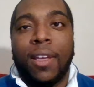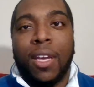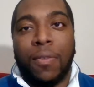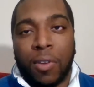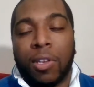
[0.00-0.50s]

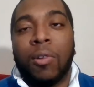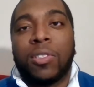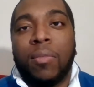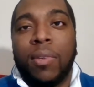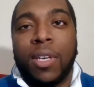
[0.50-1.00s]
If you're close
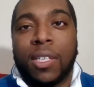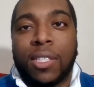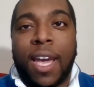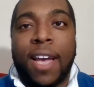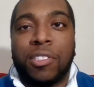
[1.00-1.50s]
to me, I just
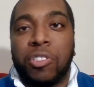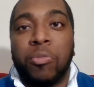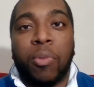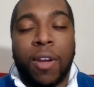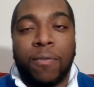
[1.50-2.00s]
ask that you
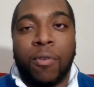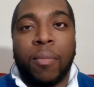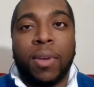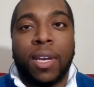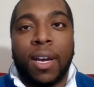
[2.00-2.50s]
pray for me.